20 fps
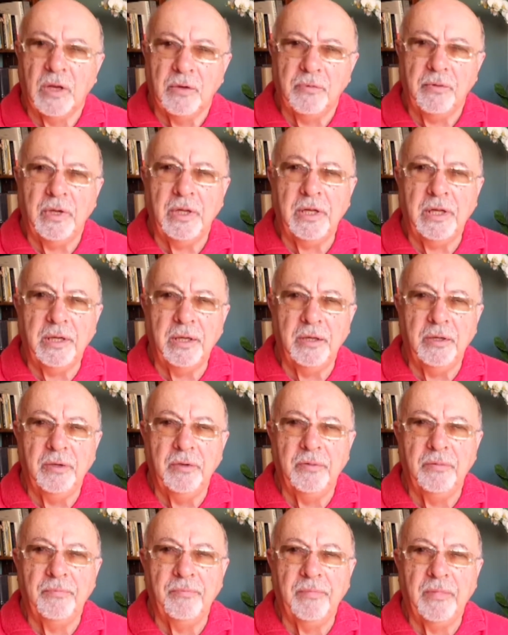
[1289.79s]
Really?
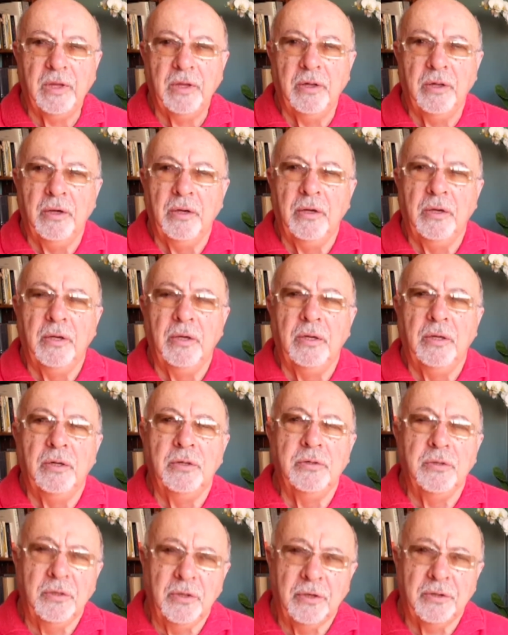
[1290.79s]

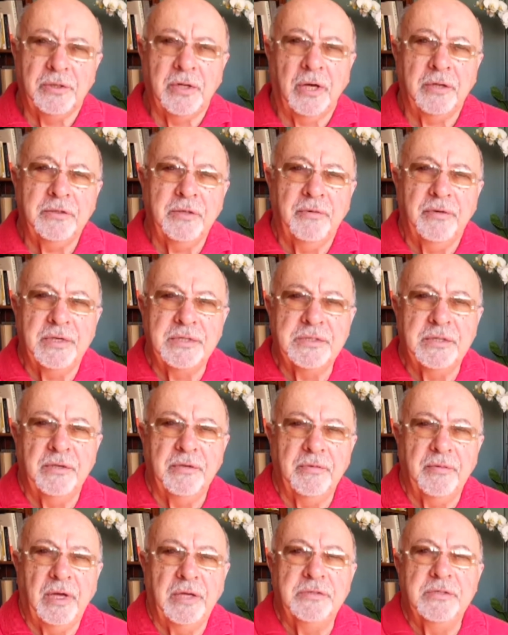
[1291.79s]
You know, Dr.
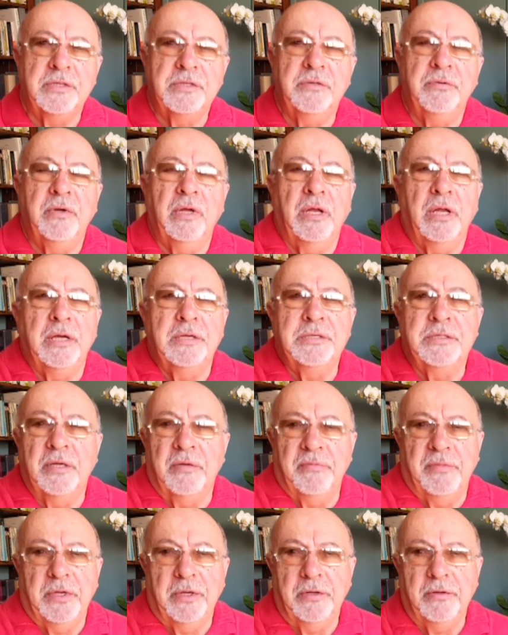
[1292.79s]
Reza, I just realized
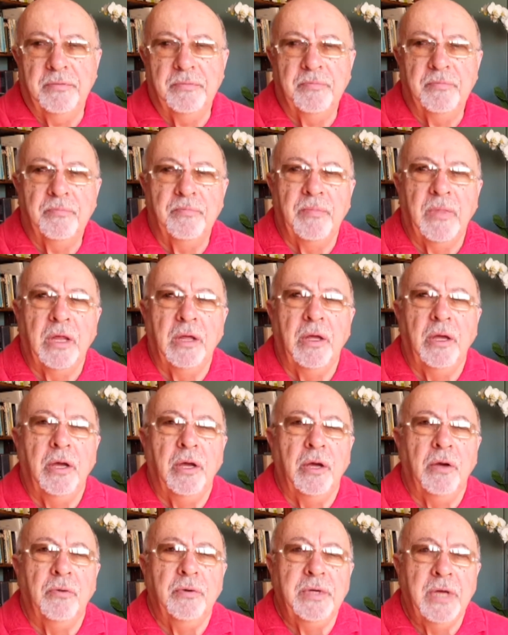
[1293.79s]
something.
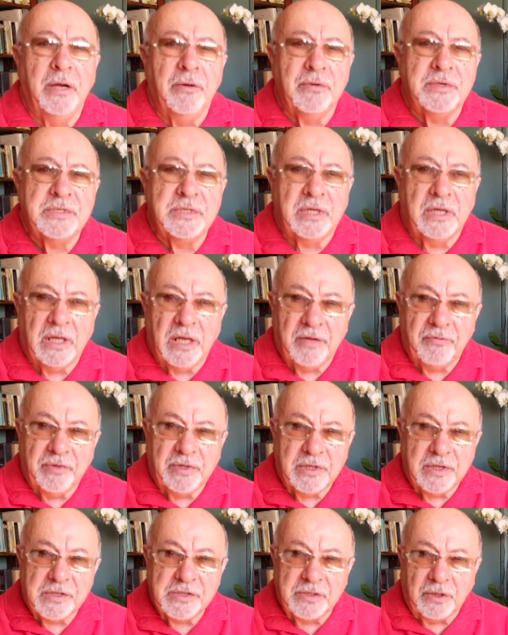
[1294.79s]
When I was
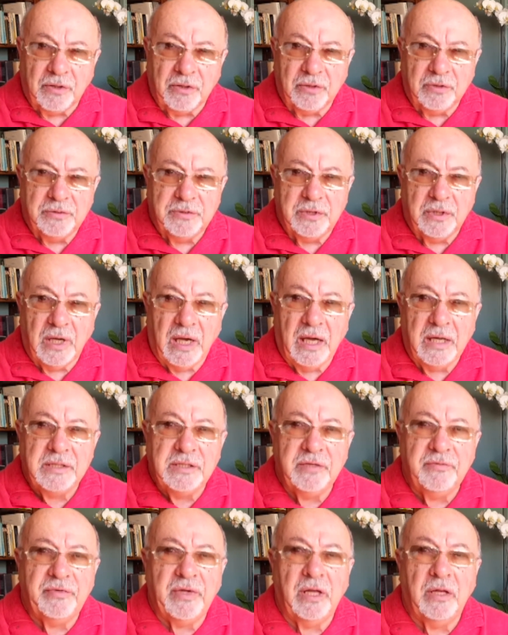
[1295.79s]
11 years old, I
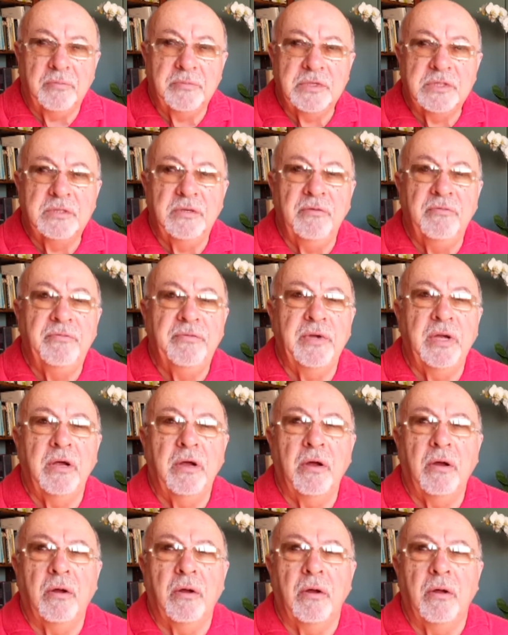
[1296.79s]
developed
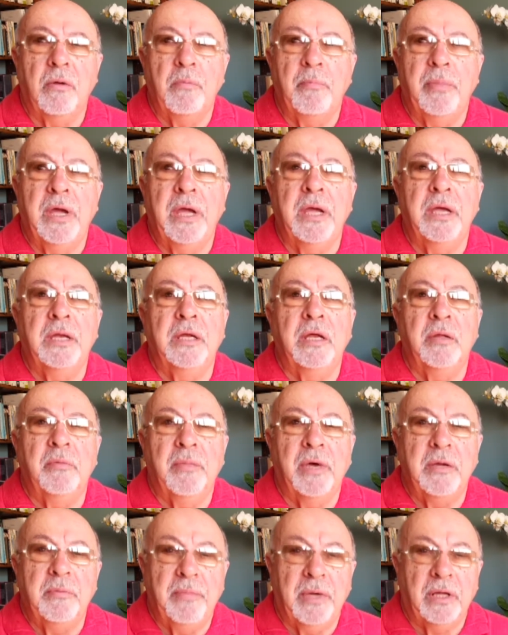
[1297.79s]
severe pain in
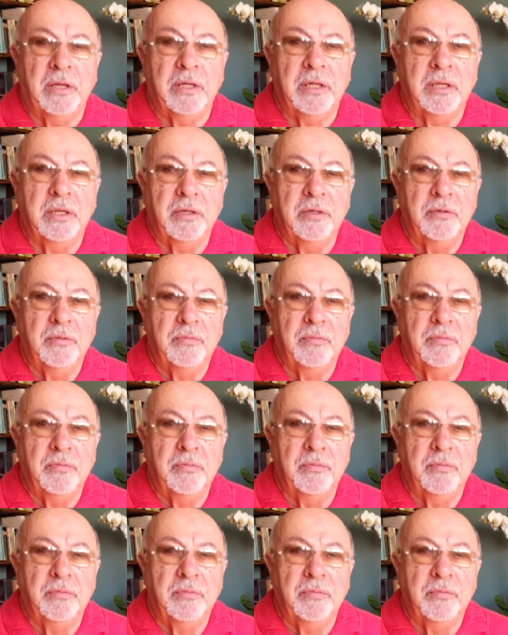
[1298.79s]
my belly.